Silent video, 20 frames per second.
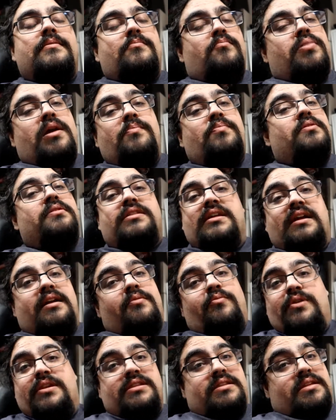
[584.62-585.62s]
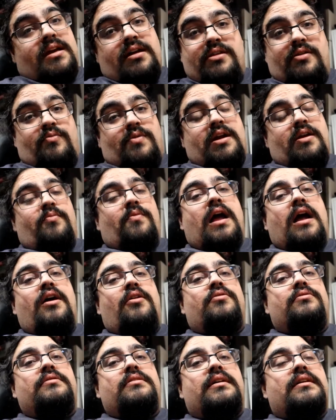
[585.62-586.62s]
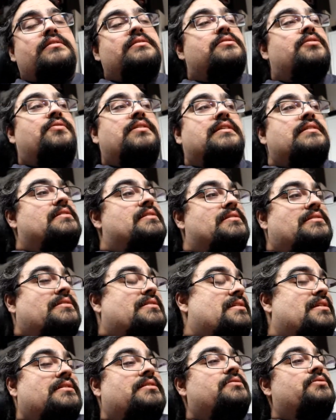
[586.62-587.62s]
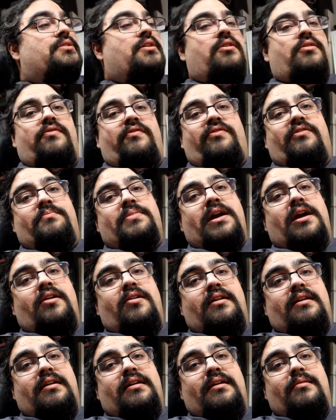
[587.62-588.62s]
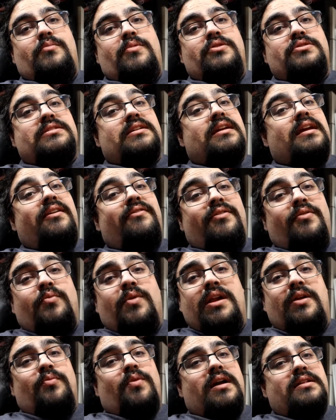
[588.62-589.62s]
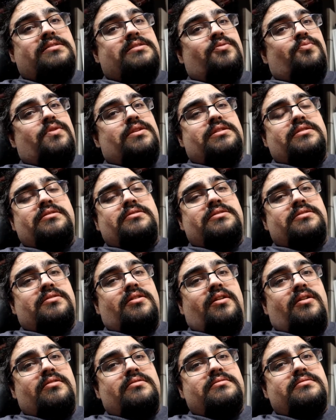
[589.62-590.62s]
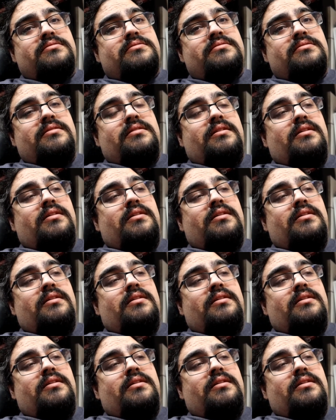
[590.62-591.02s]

people think it went the other way around, and so he's still known for parodying music even when he writes original songs.